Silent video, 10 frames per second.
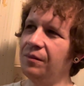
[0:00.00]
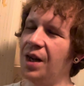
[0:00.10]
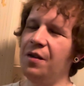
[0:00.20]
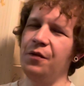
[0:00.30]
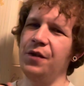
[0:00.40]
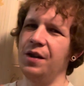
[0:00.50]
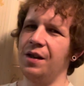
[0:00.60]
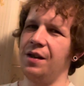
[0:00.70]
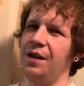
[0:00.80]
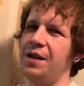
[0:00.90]
I have a feeling a
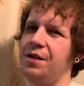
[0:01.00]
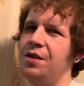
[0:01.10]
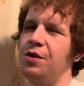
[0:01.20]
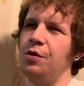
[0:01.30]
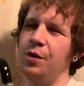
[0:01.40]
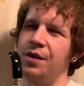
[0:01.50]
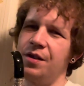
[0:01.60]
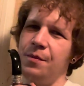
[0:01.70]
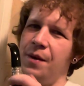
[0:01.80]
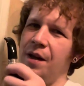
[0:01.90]
lot to do with this
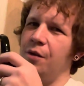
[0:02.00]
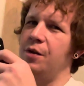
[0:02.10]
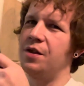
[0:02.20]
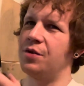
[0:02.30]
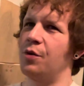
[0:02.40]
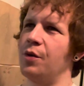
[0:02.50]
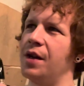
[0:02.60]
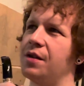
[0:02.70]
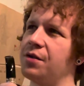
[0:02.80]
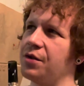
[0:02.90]
tobacco is
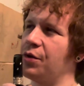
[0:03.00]
Orientals.